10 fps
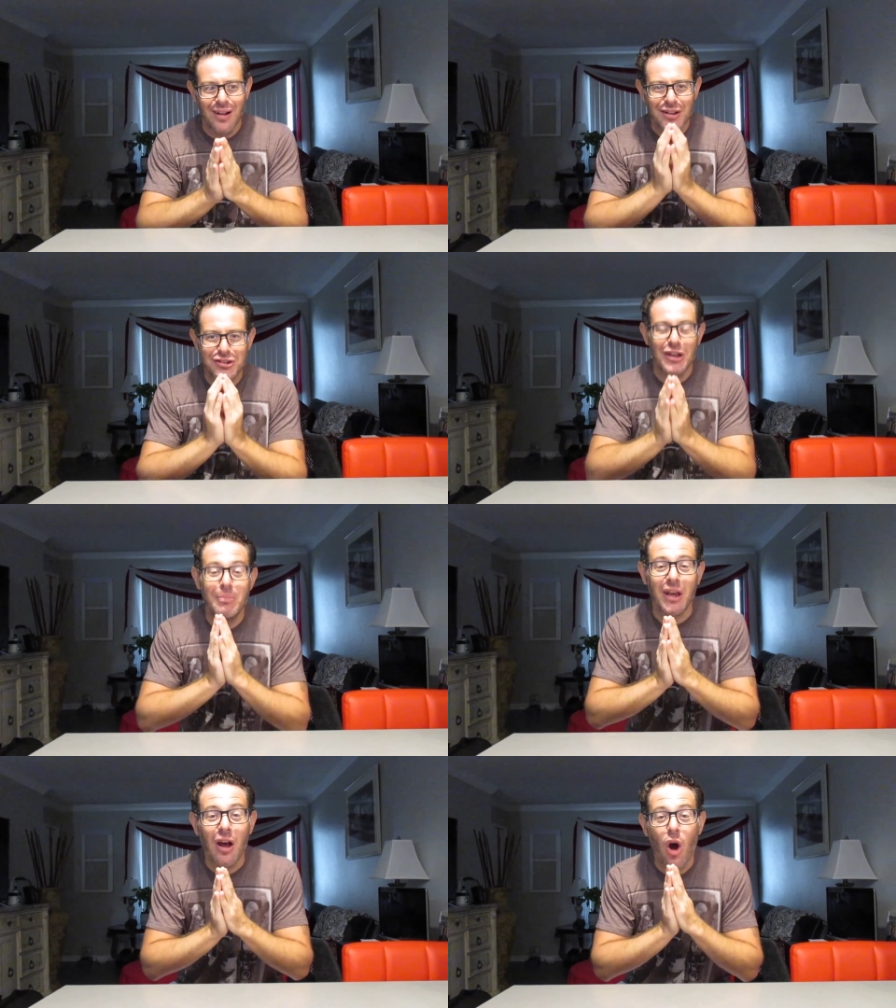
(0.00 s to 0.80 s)
It's going to
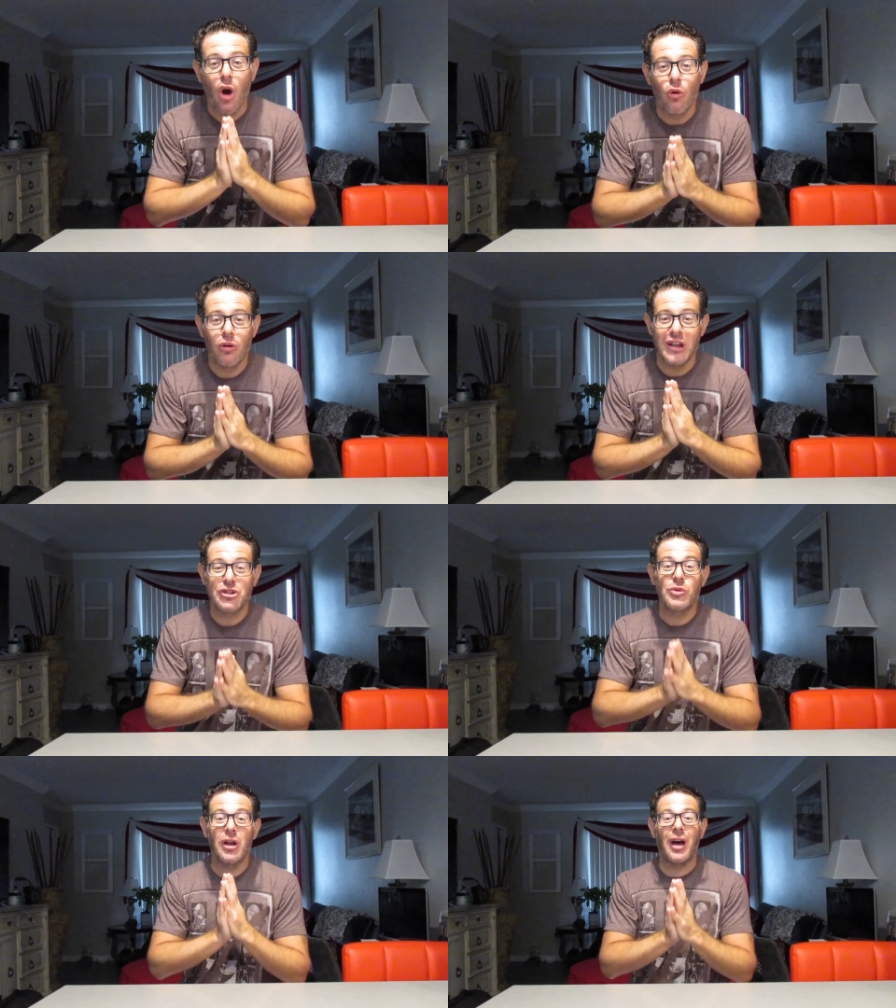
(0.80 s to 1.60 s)
be
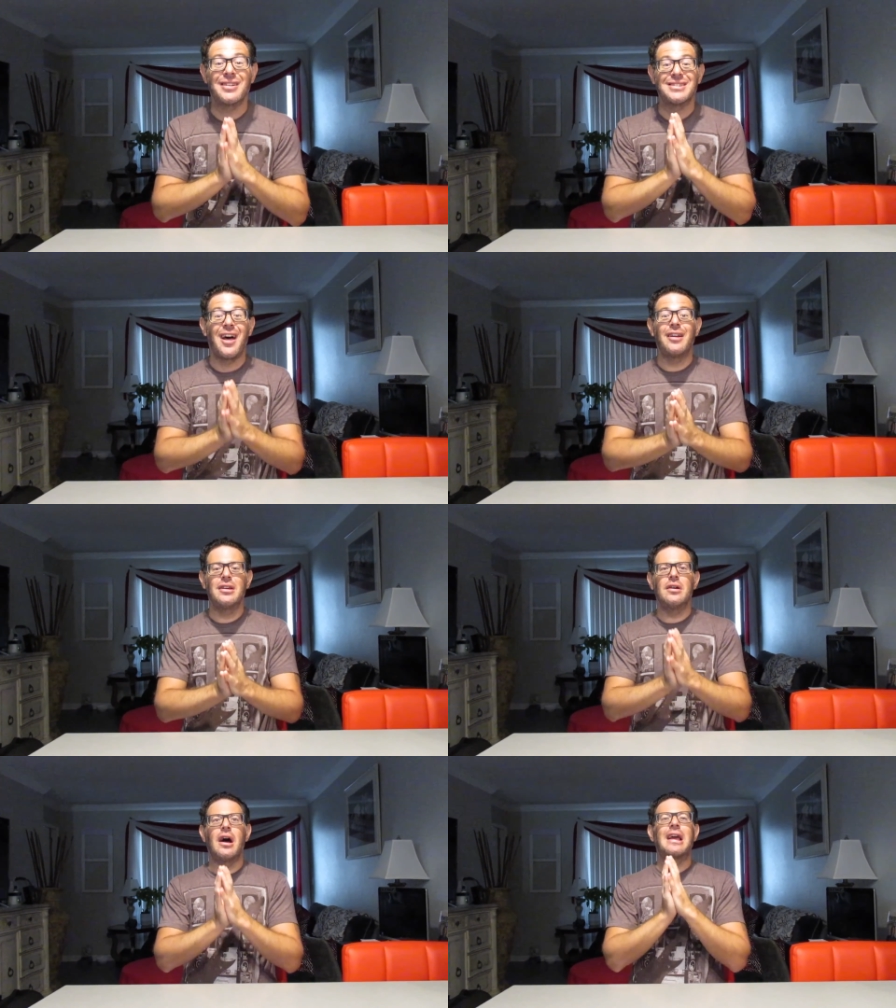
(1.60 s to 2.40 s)
Israel
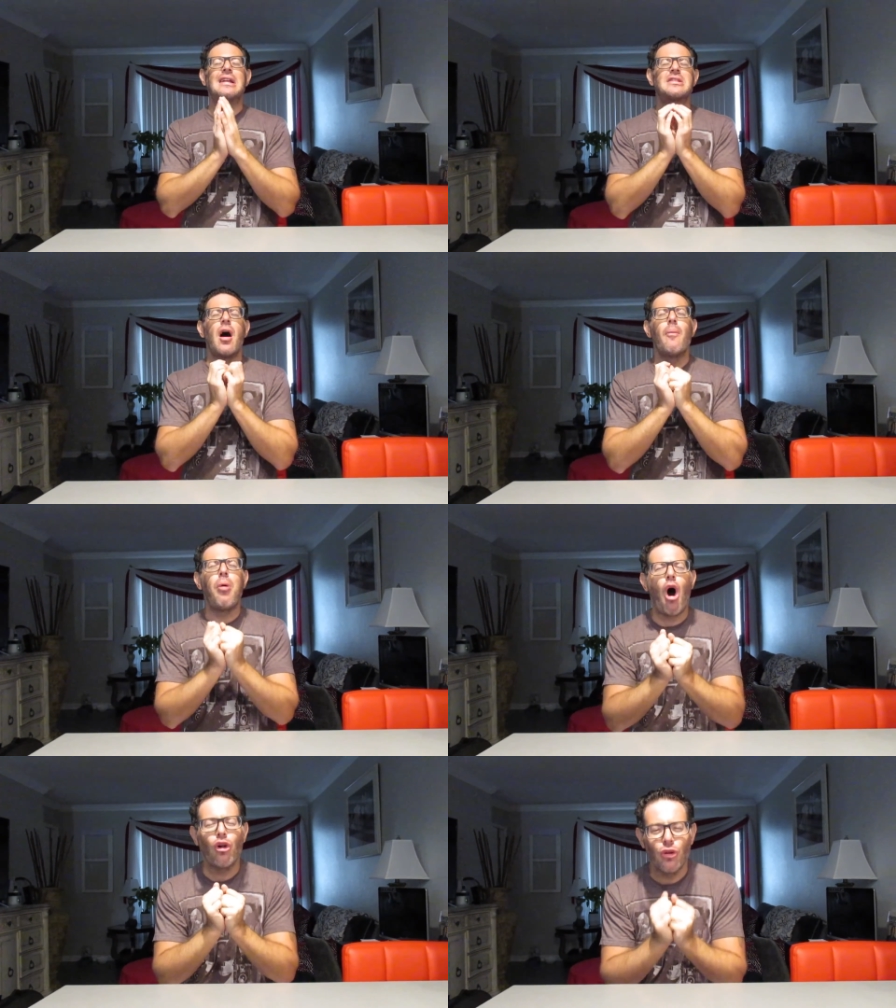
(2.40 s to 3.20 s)
Adesanya against
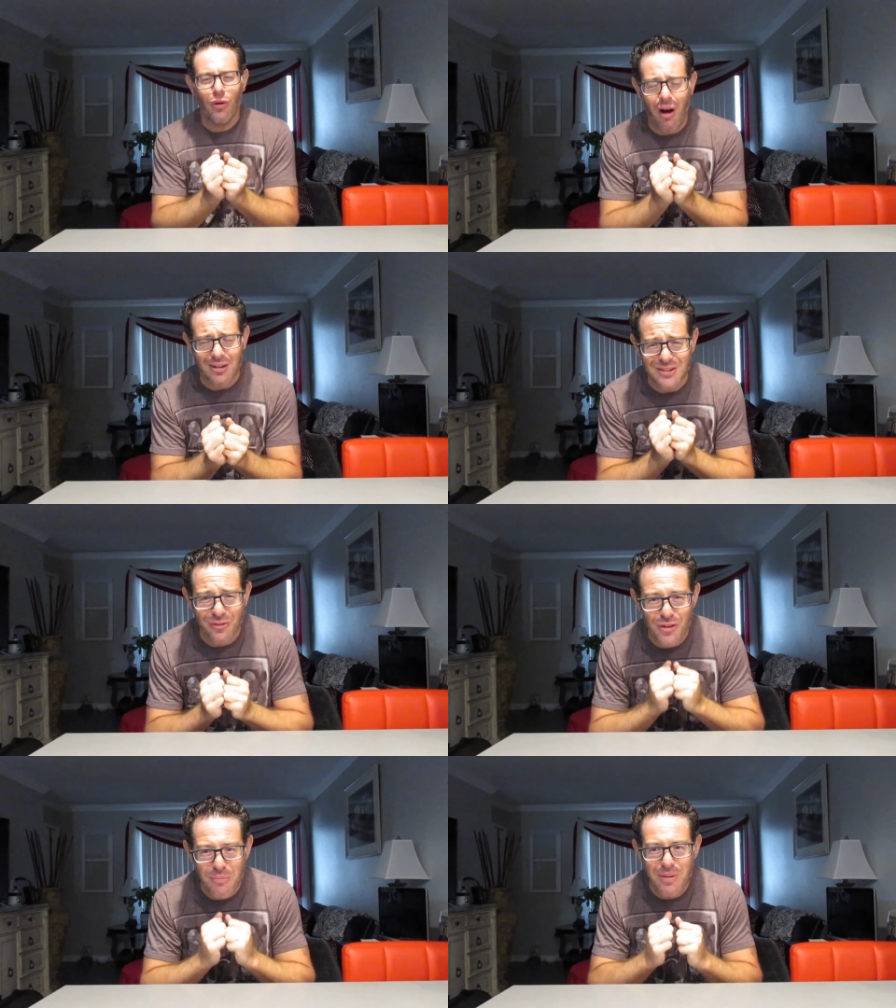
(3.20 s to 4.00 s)
Paulo Costa
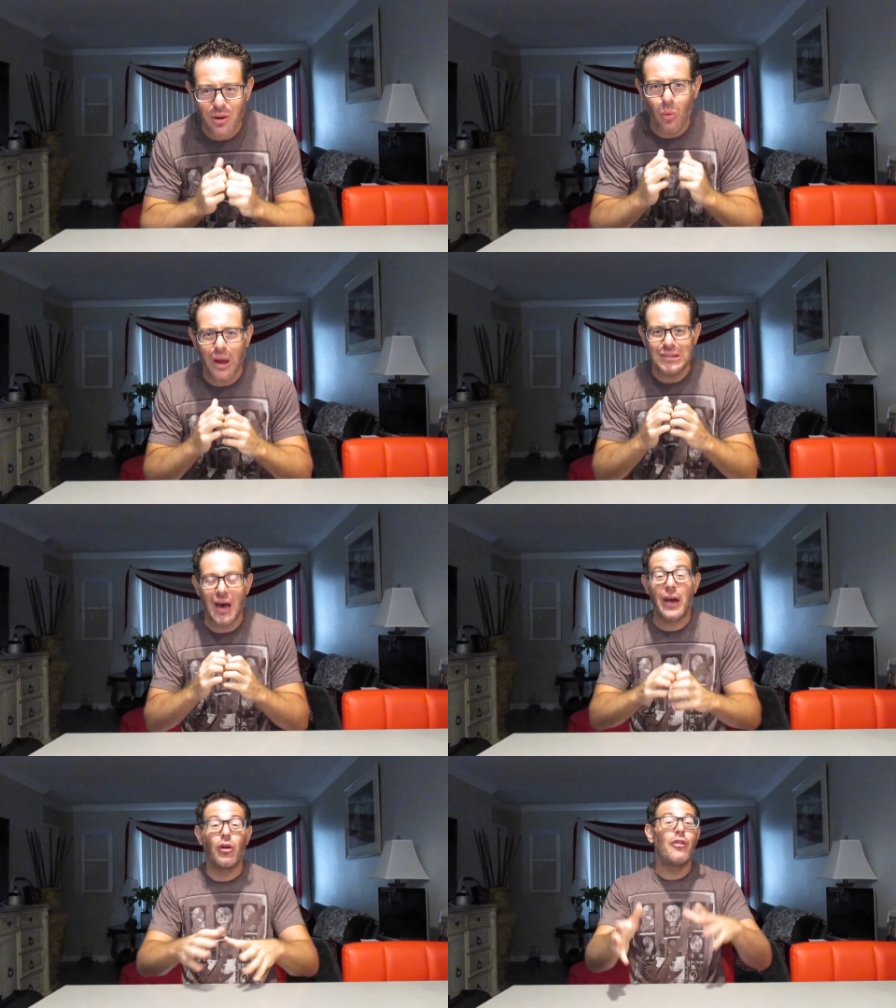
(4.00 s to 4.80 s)
for the middleweight
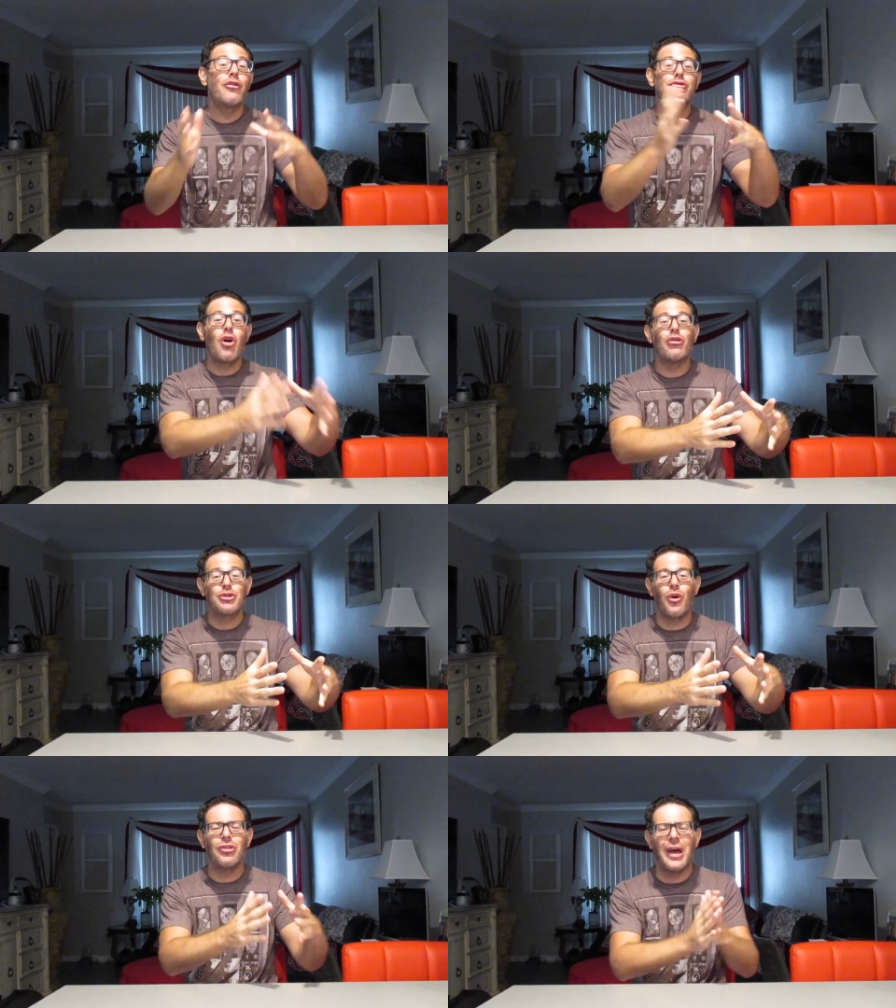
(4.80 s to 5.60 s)
title, and there's
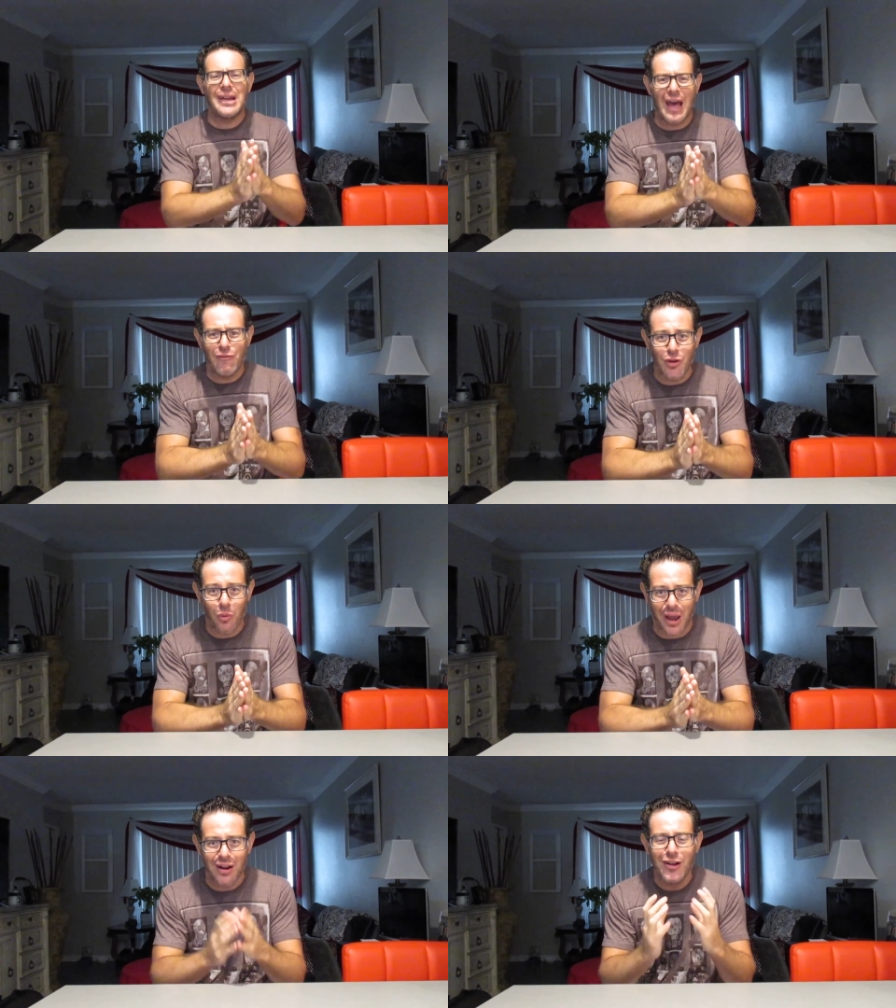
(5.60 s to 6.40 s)
also a light
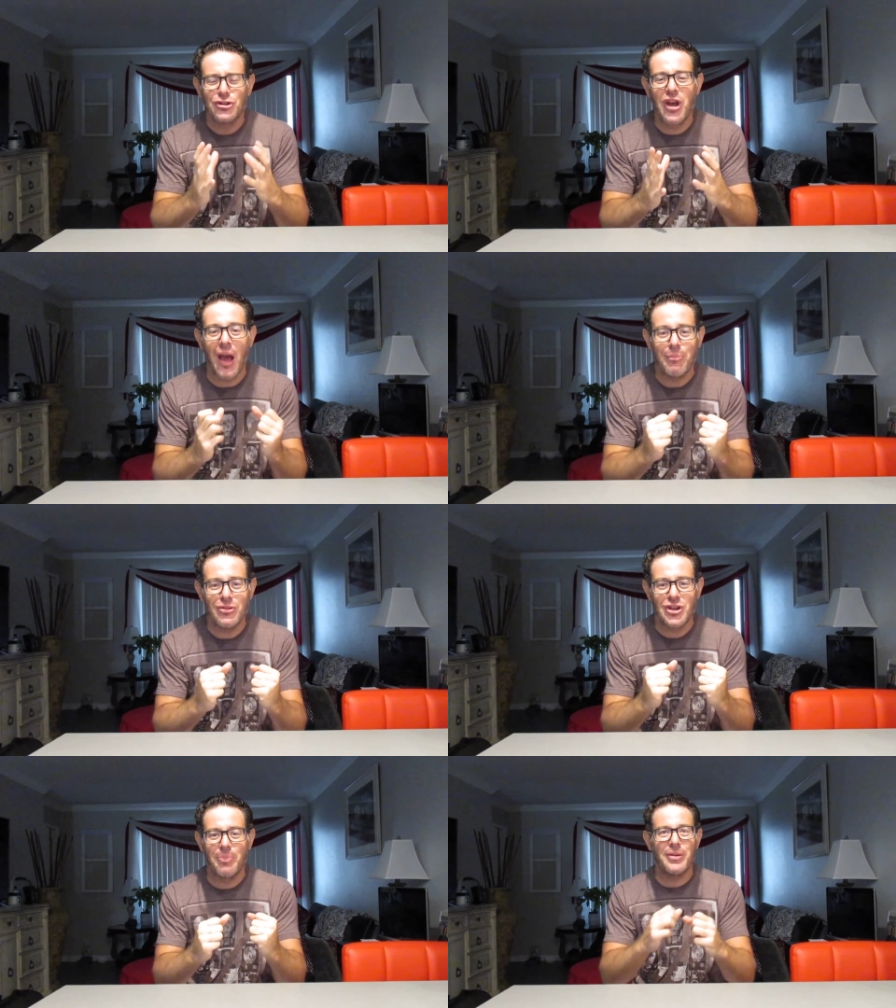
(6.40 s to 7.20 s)
heavyweight
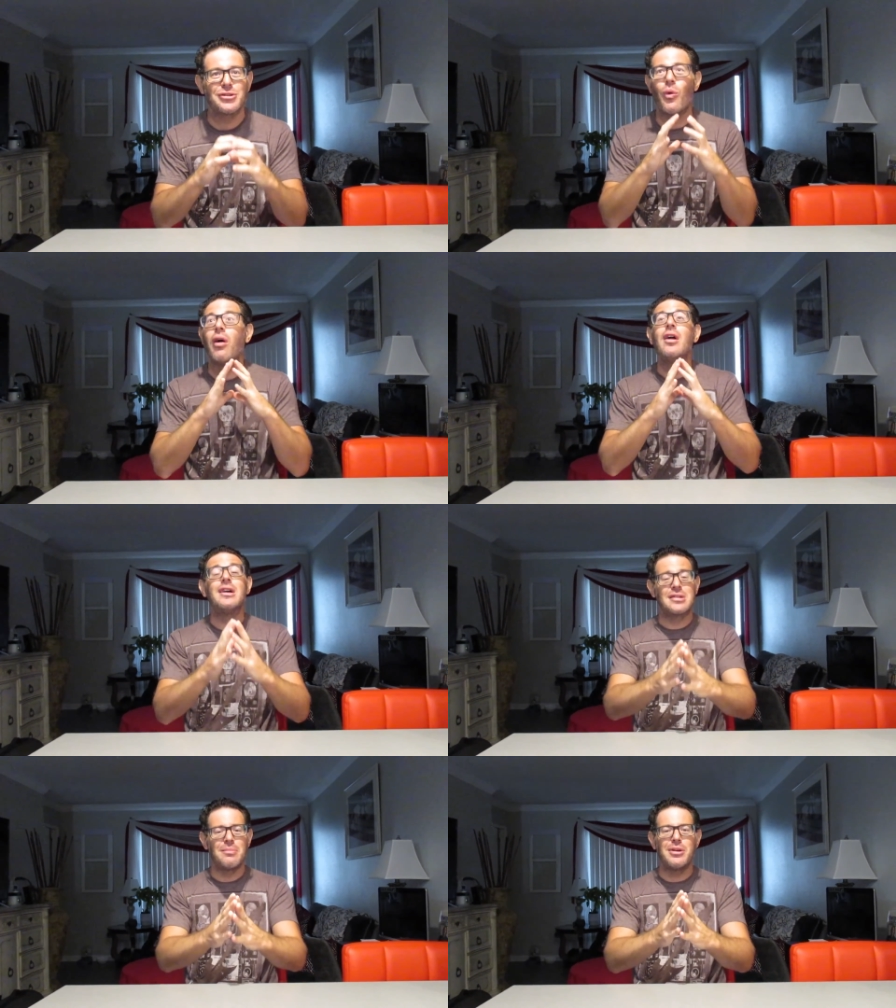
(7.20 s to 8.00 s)
championship as well.
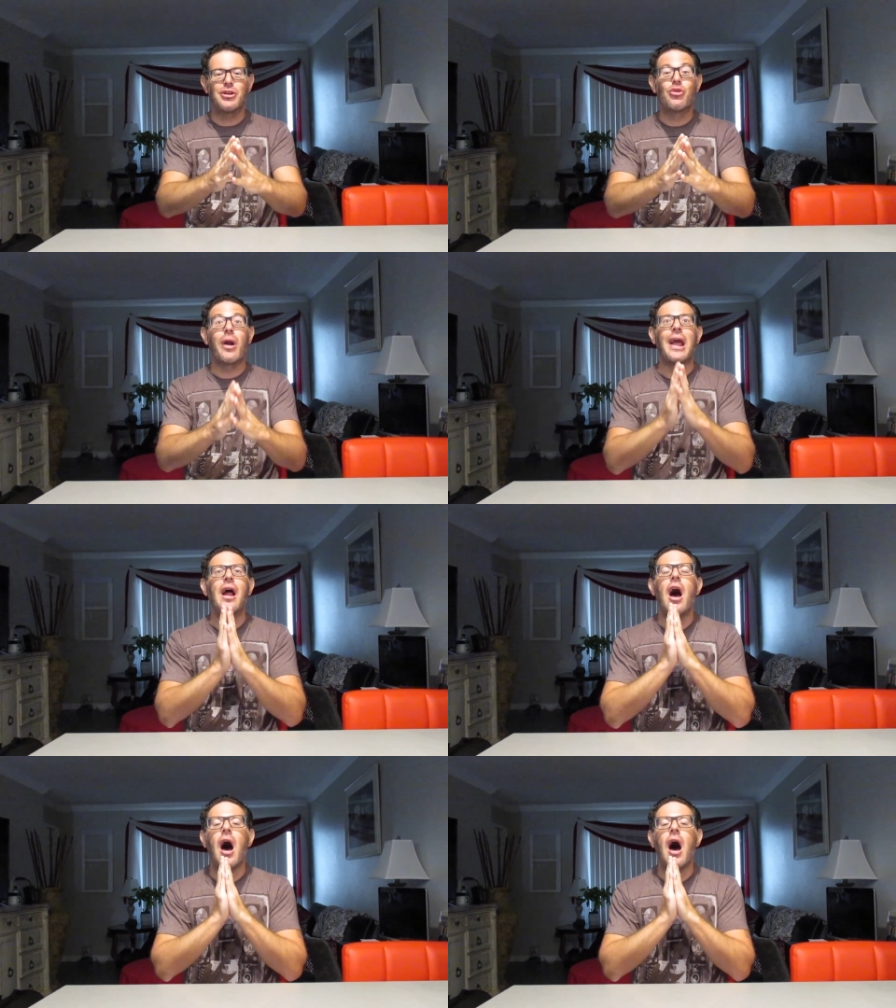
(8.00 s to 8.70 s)
It's going to be great.